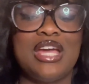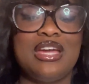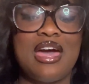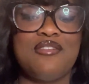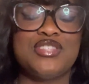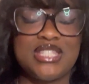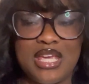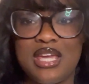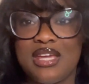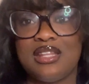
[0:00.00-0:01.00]
have
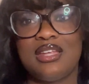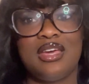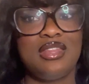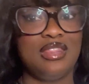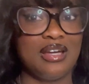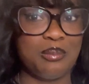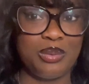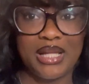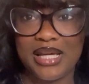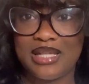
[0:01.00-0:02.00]
seen the
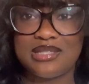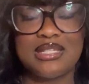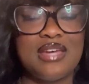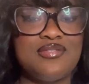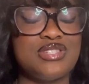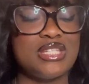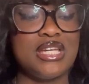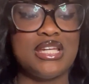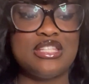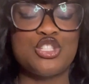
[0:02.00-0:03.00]
complaints. They have
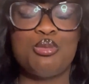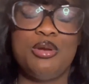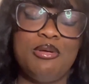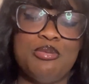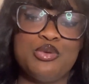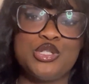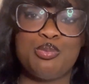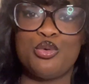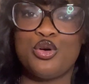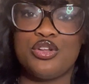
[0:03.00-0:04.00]
seen so many people
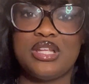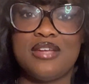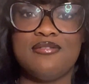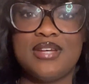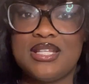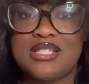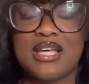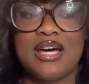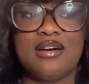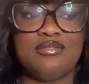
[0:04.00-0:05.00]
spoil the
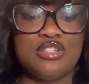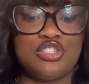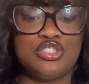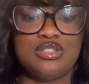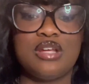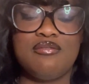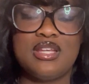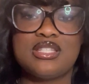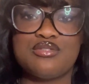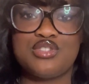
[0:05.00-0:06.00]

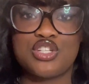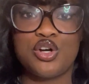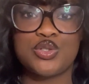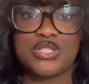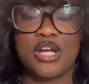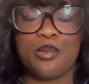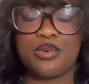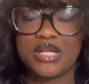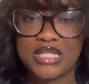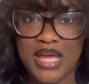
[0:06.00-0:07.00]
events of shows that are
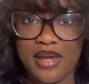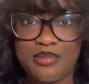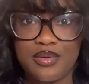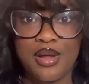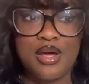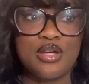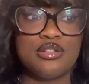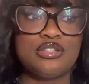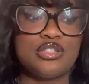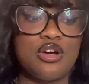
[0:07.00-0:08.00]
pre-taped.
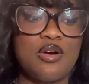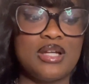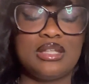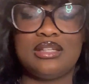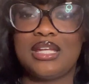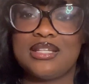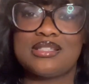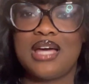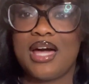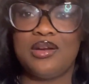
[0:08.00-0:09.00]
So I think they
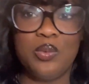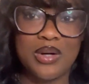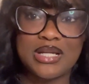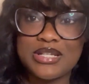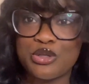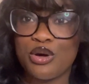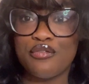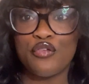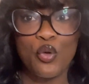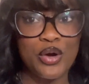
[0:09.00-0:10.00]
just kind of wanted to
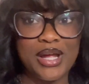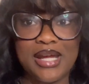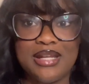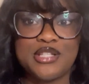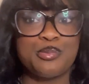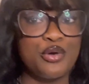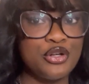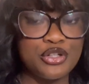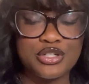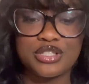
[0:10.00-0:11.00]
avoid any
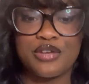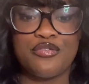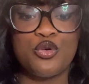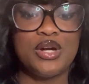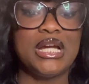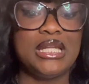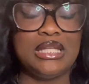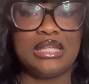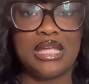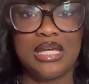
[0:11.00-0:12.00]
spoilers, avoid
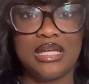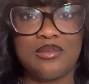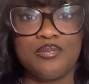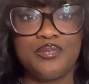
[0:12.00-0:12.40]
anything